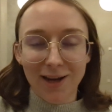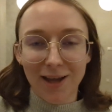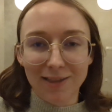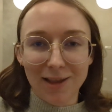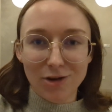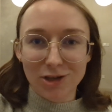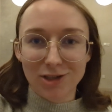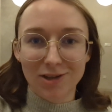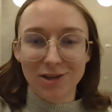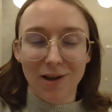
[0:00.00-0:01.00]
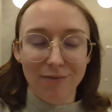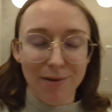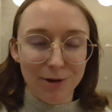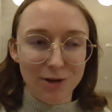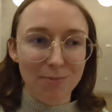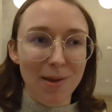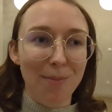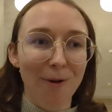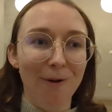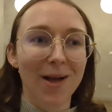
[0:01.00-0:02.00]
Like they're just such a lovely bunch of
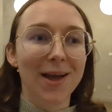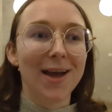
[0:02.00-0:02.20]
people.